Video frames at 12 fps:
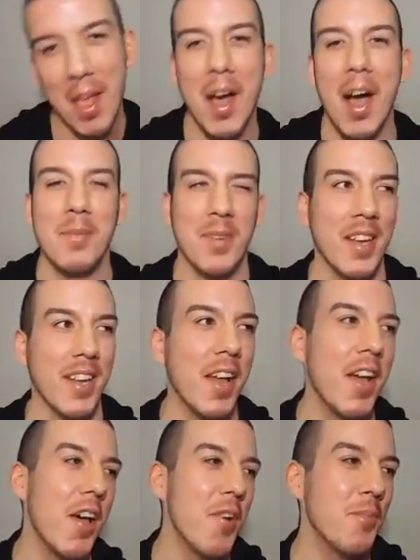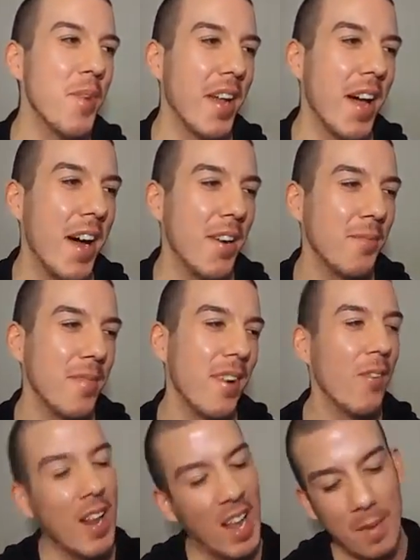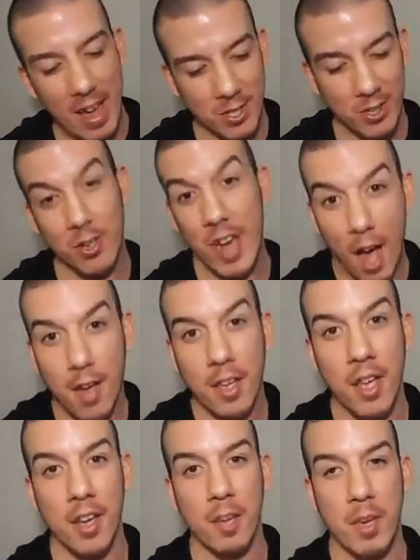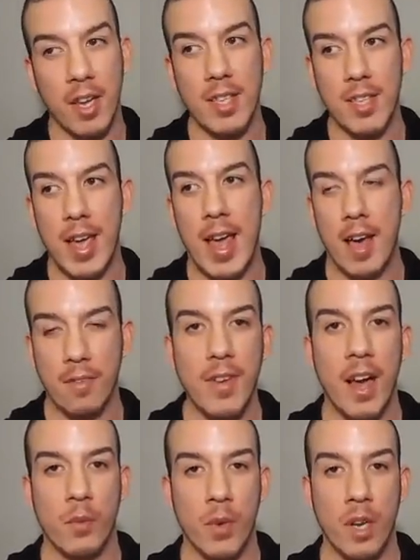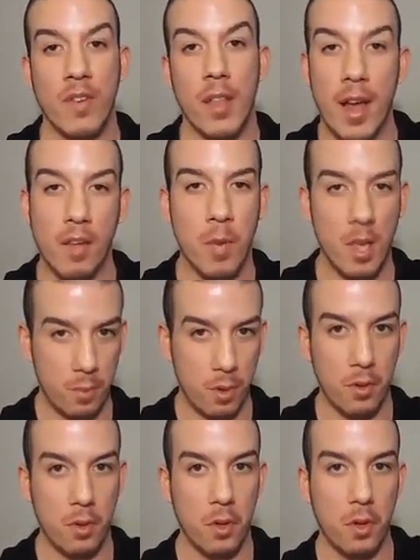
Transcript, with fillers: I'm kidding. But, um, well, I'm actually not kidding because I have gotten rid of a lot of people.